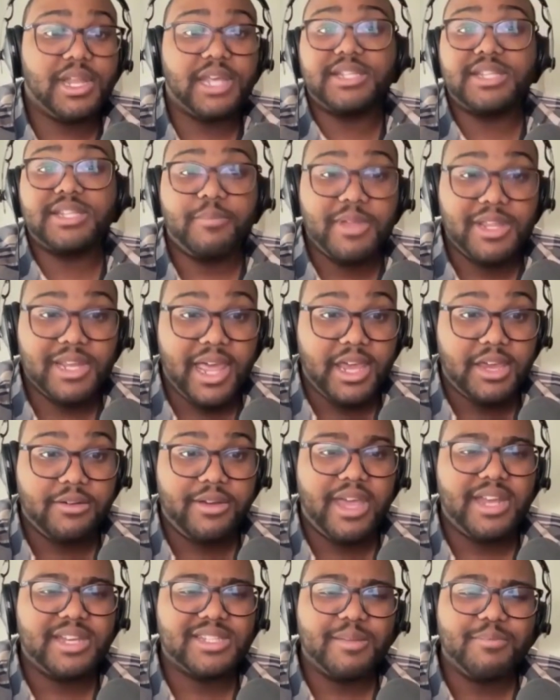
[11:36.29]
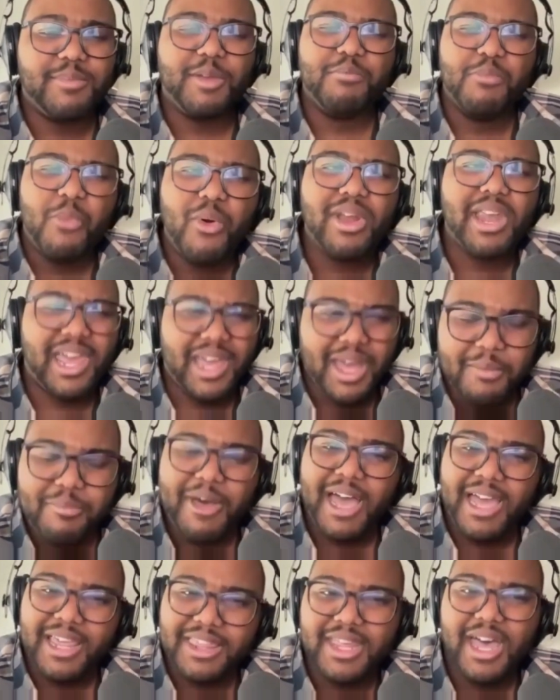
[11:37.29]
like something like Grain, something more like a
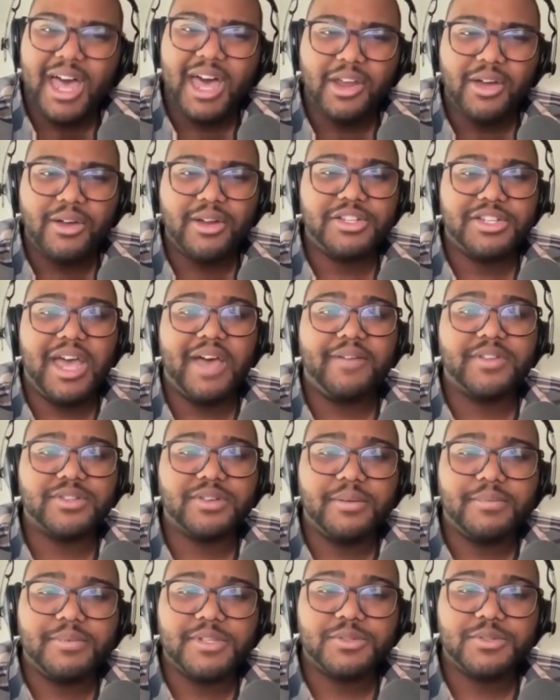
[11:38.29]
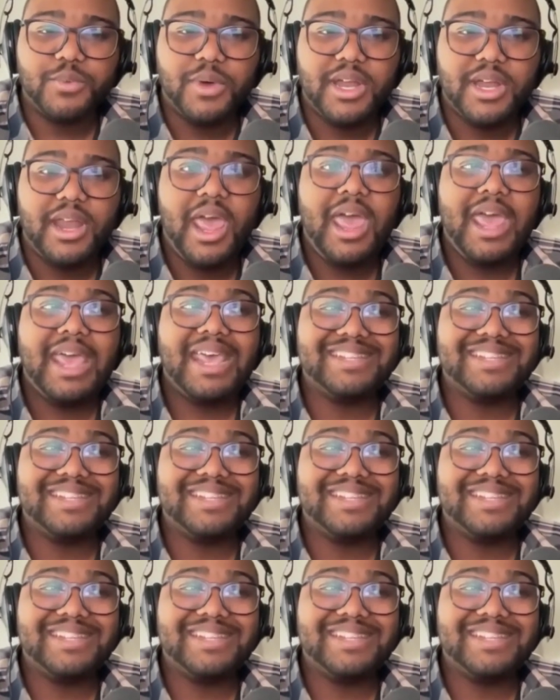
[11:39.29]
Python or a JavaScript is what